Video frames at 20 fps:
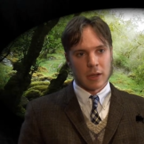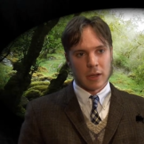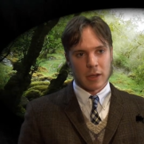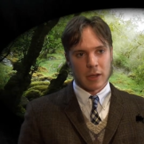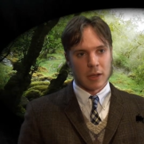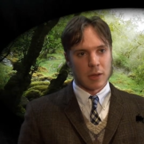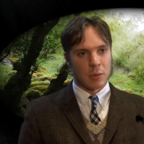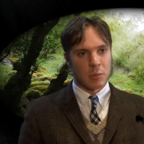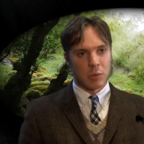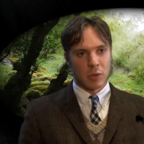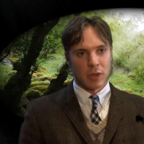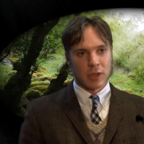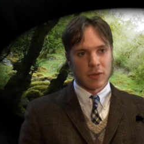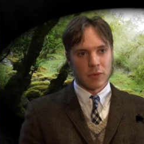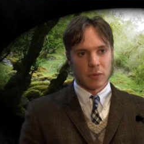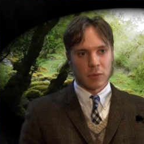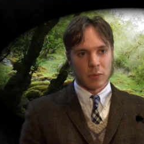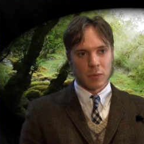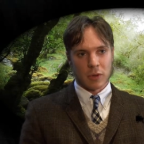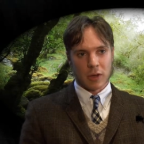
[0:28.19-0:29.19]
a
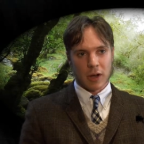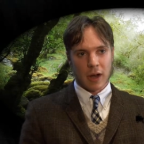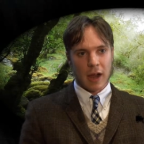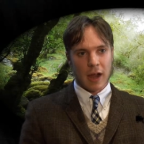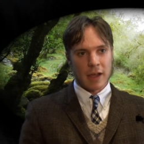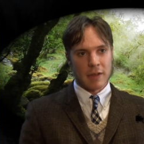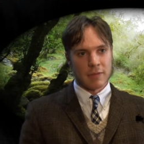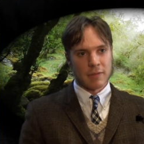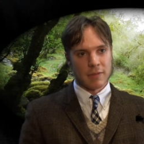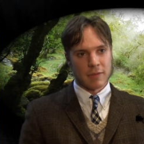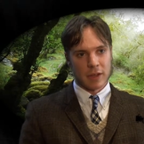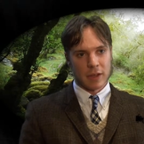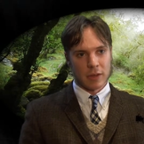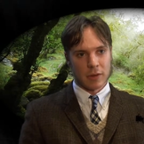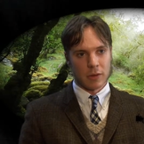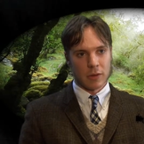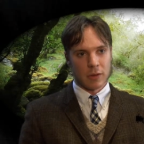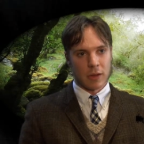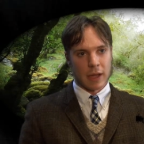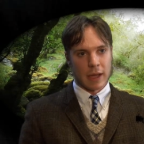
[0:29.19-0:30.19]
place where I
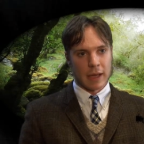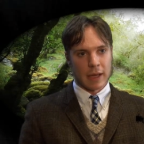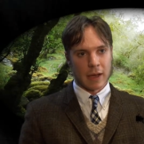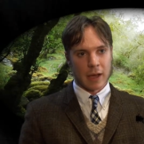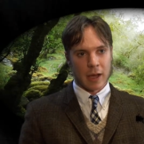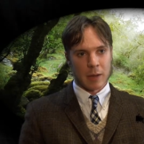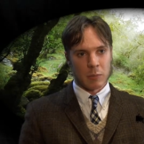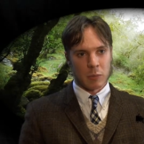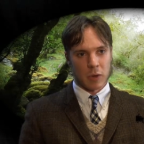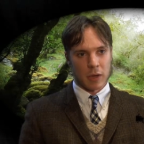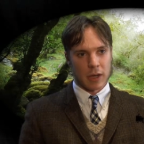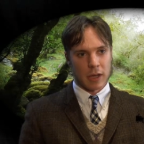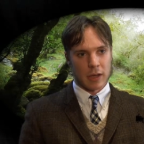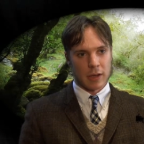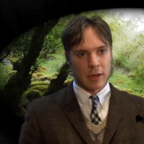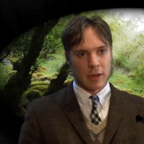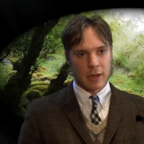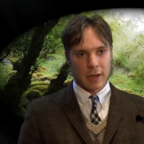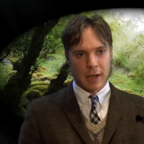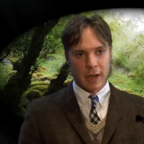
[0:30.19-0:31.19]
feel like I'm
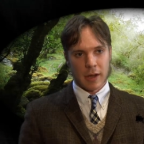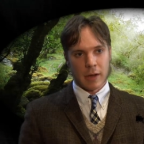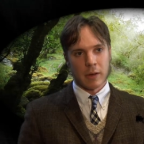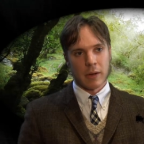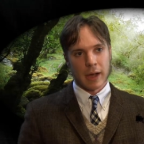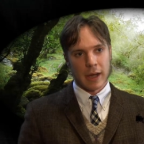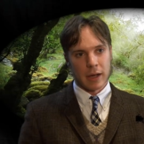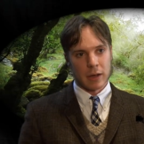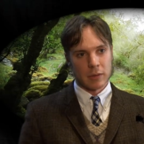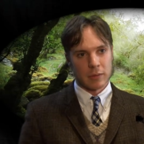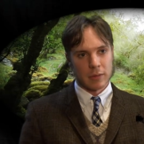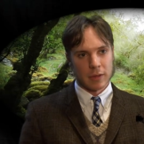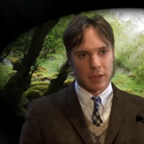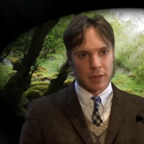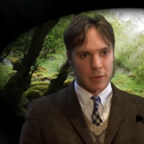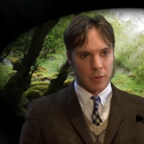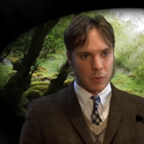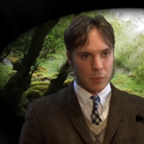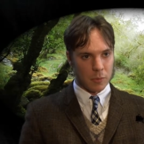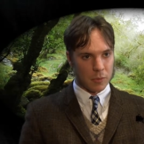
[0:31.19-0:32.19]
ready to go out
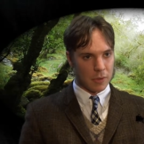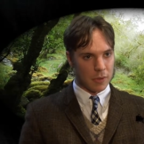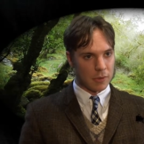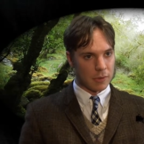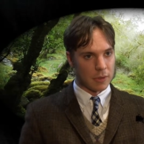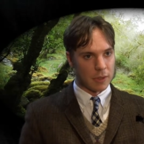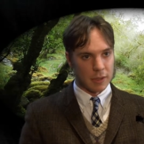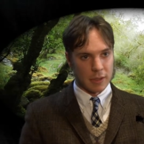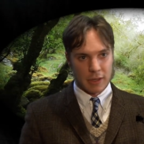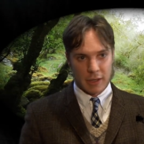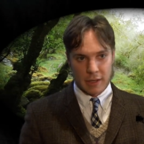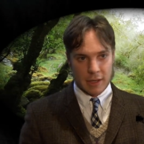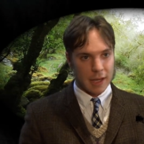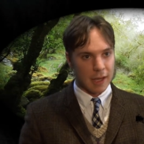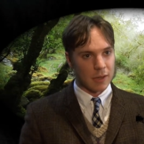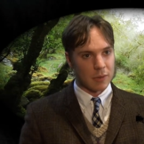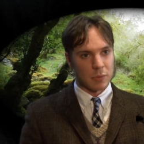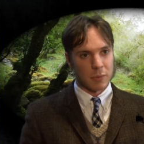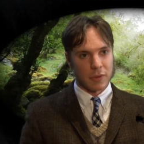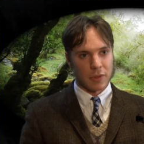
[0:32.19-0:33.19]
into the world and
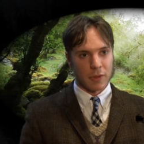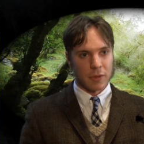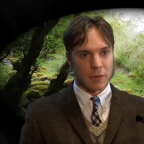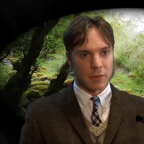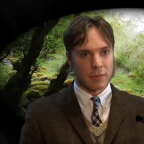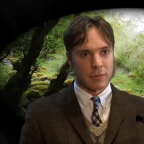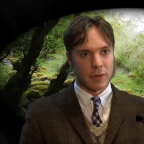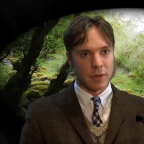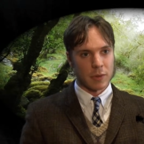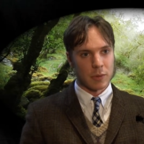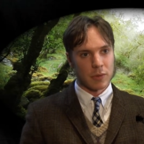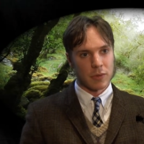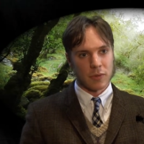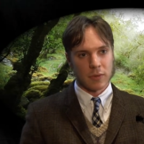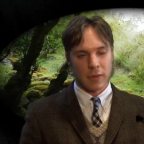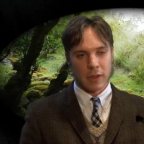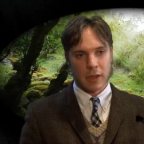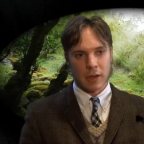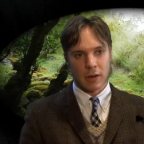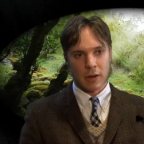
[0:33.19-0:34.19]
connect with other
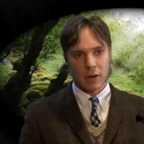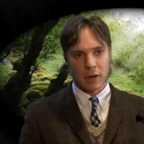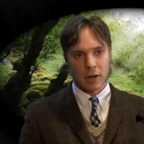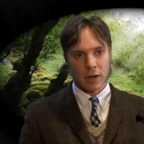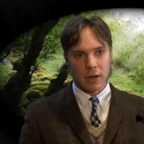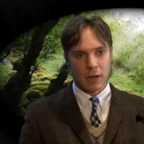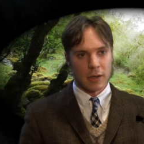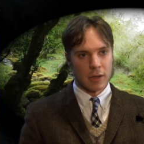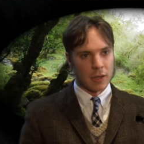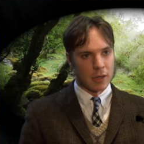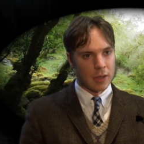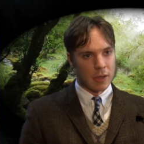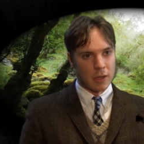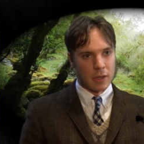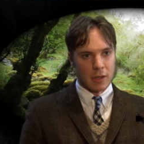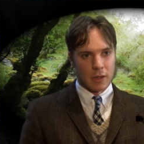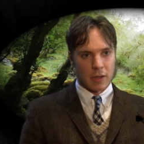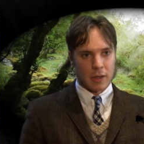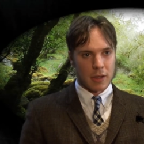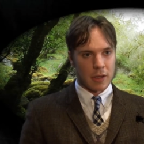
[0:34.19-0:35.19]
folks that are
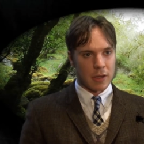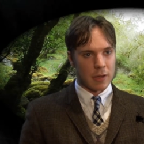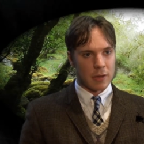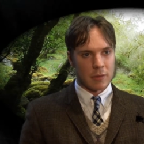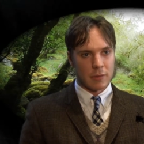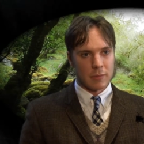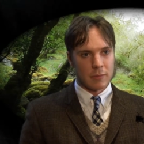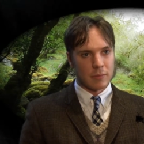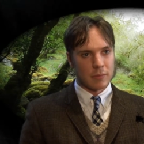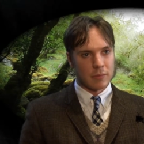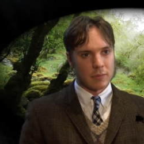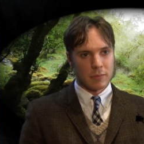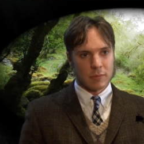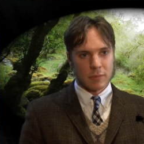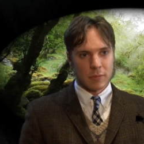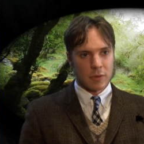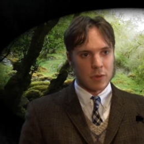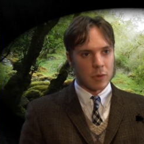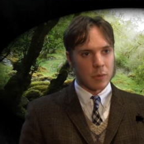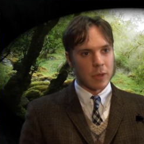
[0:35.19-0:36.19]
uh,
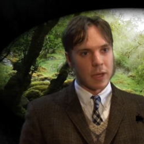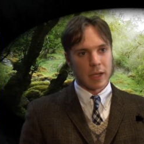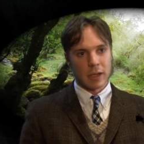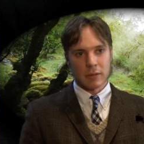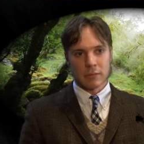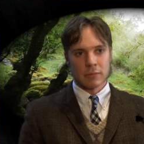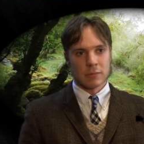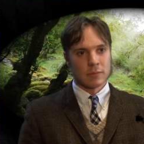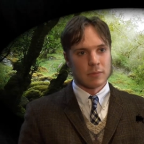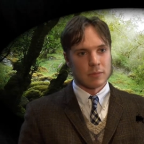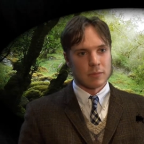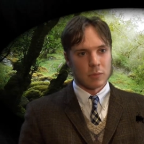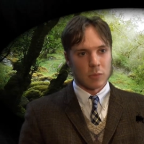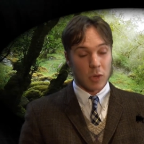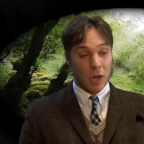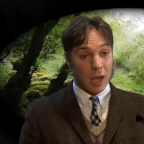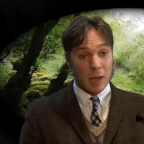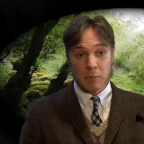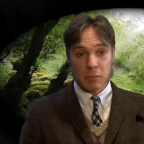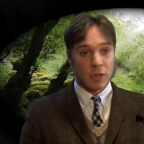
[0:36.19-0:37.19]
doing
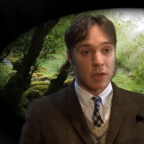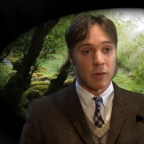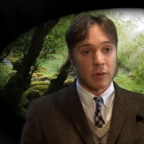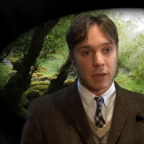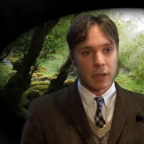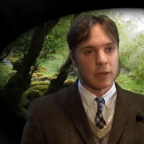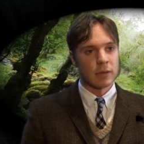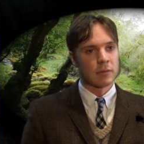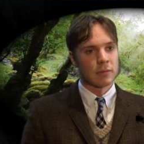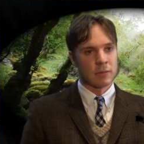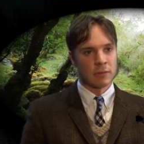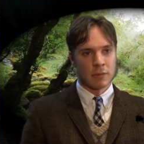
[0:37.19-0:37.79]
what I'm doing.